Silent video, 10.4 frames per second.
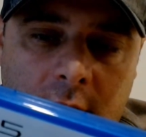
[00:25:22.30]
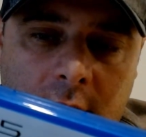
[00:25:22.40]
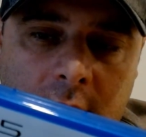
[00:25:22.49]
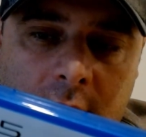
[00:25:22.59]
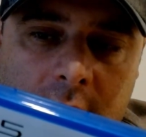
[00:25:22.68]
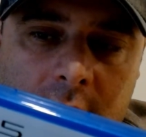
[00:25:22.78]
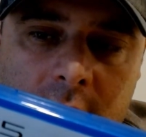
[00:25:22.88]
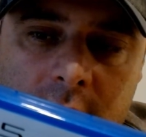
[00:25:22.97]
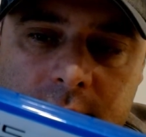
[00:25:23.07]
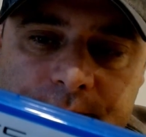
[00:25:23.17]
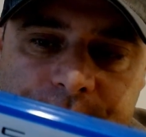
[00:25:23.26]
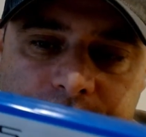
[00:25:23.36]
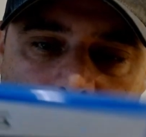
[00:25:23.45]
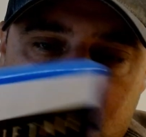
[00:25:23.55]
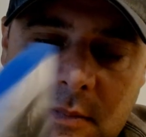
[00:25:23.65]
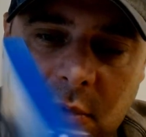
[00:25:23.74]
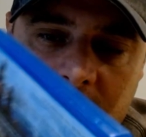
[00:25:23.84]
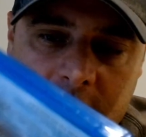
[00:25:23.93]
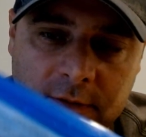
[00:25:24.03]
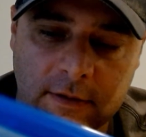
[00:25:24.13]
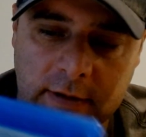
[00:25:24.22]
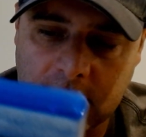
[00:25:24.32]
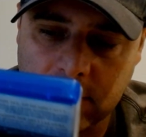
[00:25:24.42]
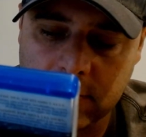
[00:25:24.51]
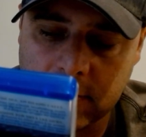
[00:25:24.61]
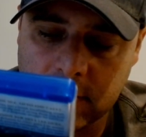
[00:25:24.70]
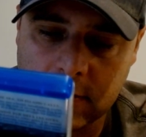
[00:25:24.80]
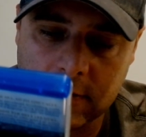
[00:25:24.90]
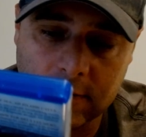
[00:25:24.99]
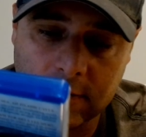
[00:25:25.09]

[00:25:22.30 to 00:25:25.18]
I liked it, but it is a downer in